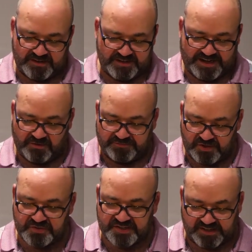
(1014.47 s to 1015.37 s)
now I've
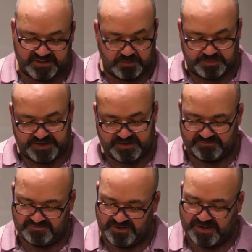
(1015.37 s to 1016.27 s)
used it a little bit,
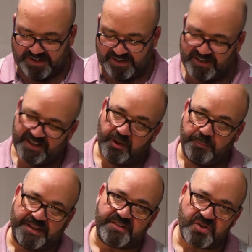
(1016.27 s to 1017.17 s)
I'm finding it a little
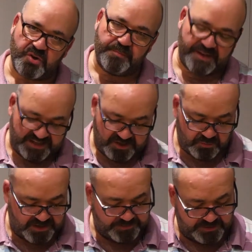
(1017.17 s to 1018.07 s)
bit too big in a
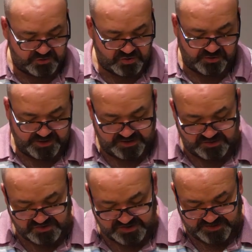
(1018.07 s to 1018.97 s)
way, but I'm sure I'll get
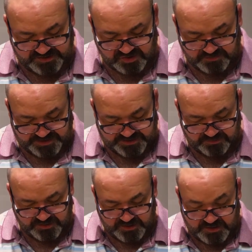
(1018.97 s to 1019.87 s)
used to that somehow.